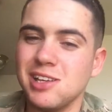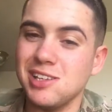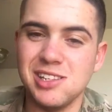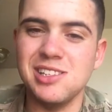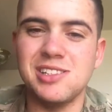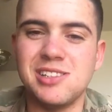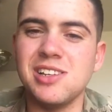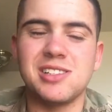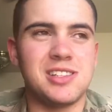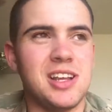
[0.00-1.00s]
And
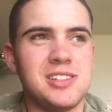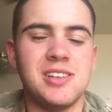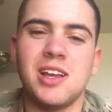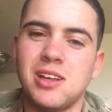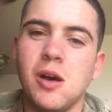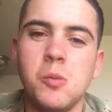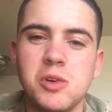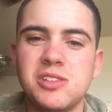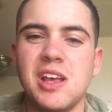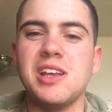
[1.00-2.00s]
E6 gets like
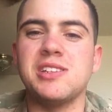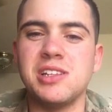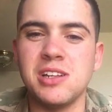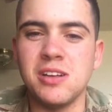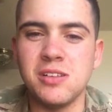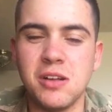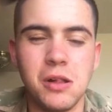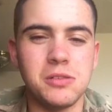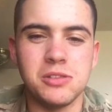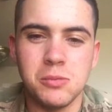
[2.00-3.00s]
almost
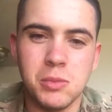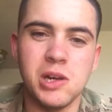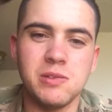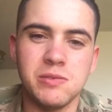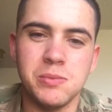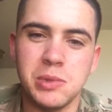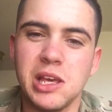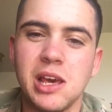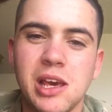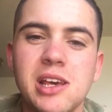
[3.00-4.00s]
$1,800 a month for
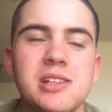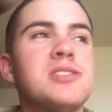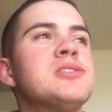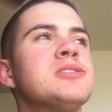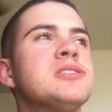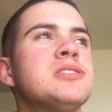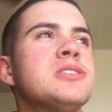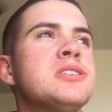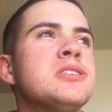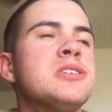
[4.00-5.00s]
BAH.
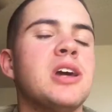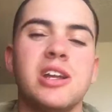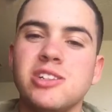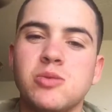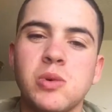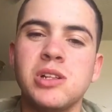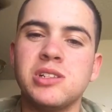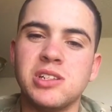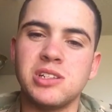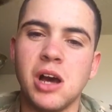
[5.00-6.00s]
And he's
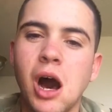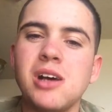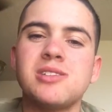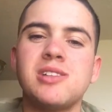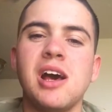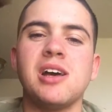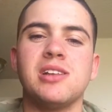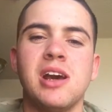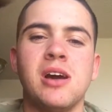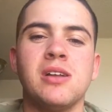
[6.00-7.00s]
willing to toss
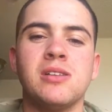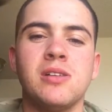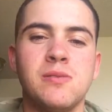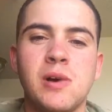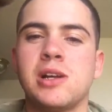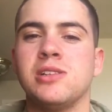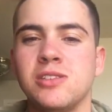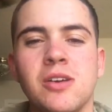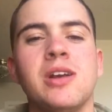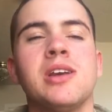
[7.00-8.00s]
that down the
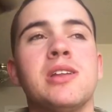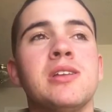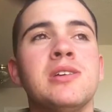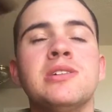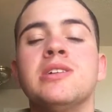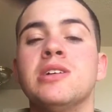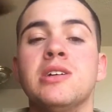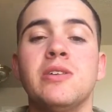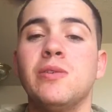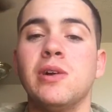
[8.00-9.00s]
fucking drain
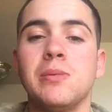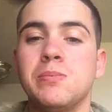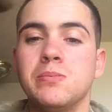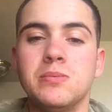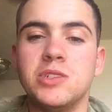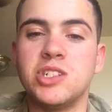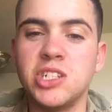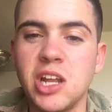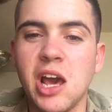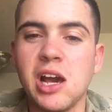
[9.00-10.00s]
for a
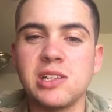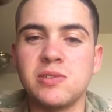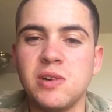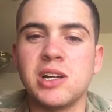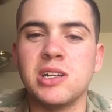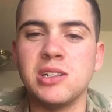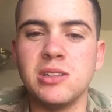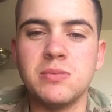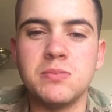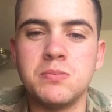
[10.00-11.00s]
shit-ass fucking